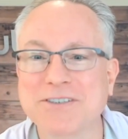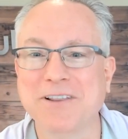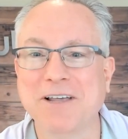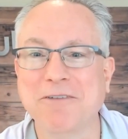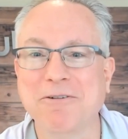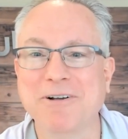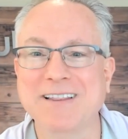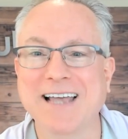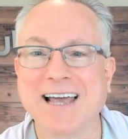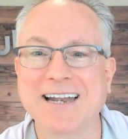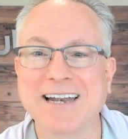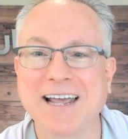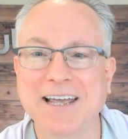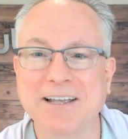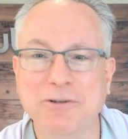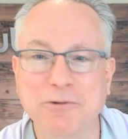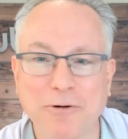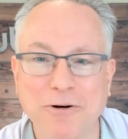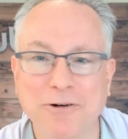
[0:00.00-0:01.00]
they run that
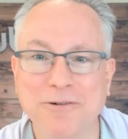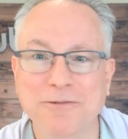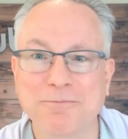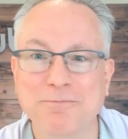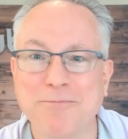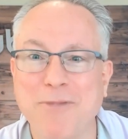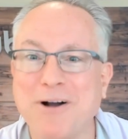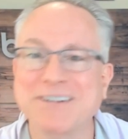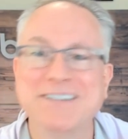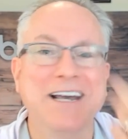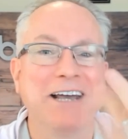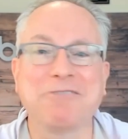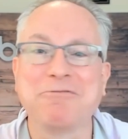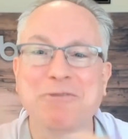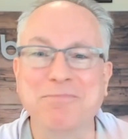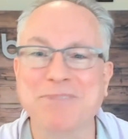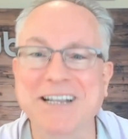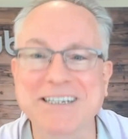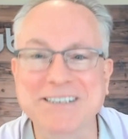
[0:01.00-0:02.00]
annual Martech
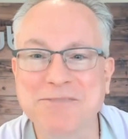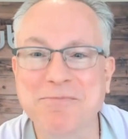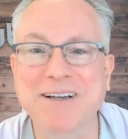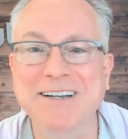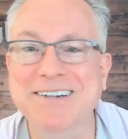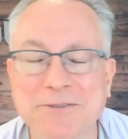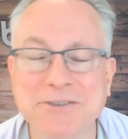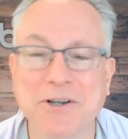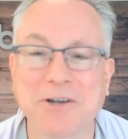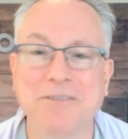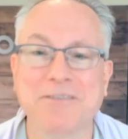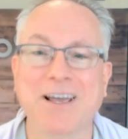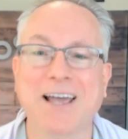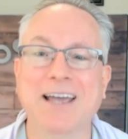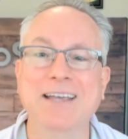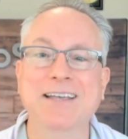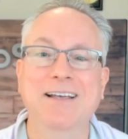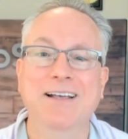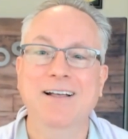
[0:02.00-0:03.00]
replacement
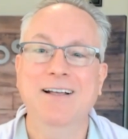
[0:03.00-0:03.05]
survey.